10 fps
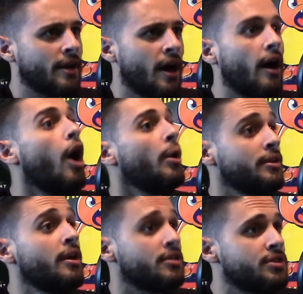Oh, it
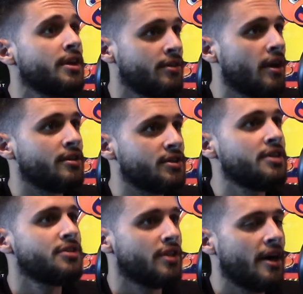does. It does. Into
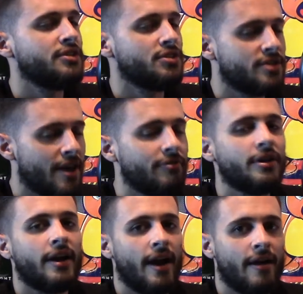the Heights is definitely
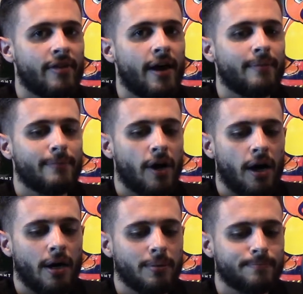gonna have that.
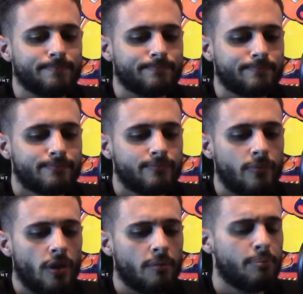
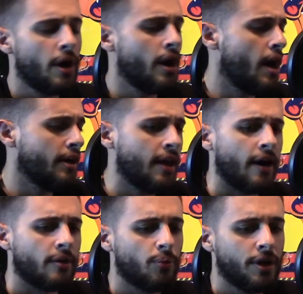But yeah,
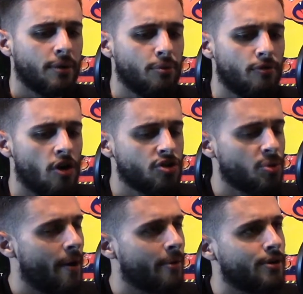we could move on to
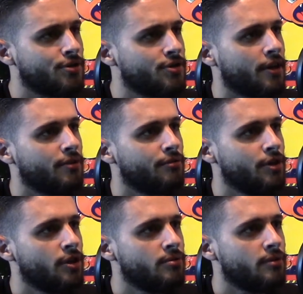our second
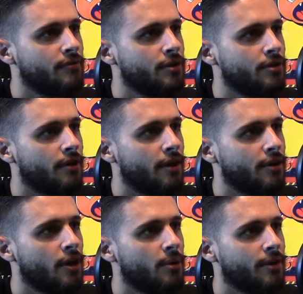review if you're ready to
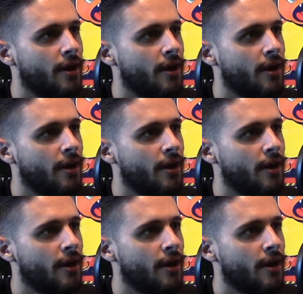go with that one.